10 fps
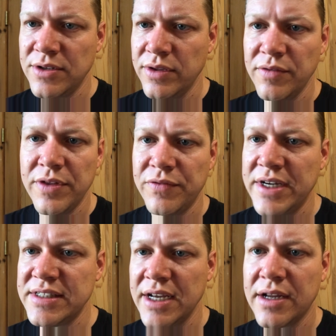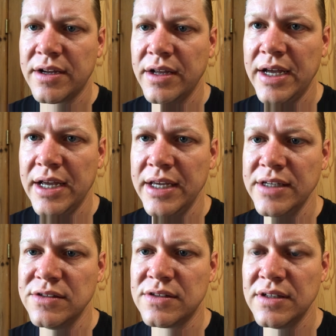So the FiTech
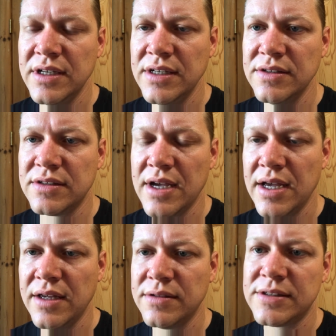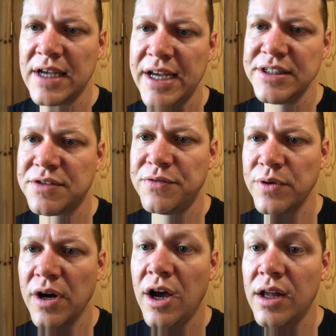is sized
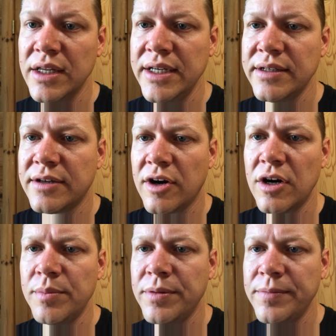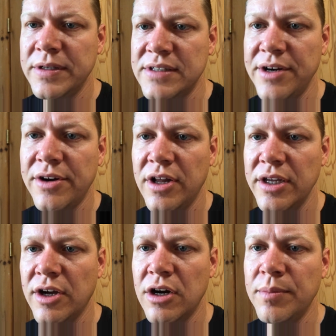for a Holly carb, a standard
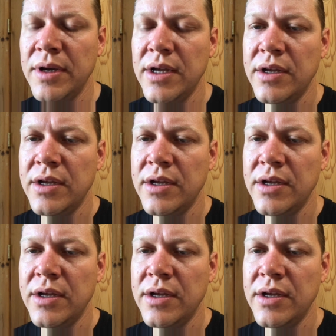Holly carb,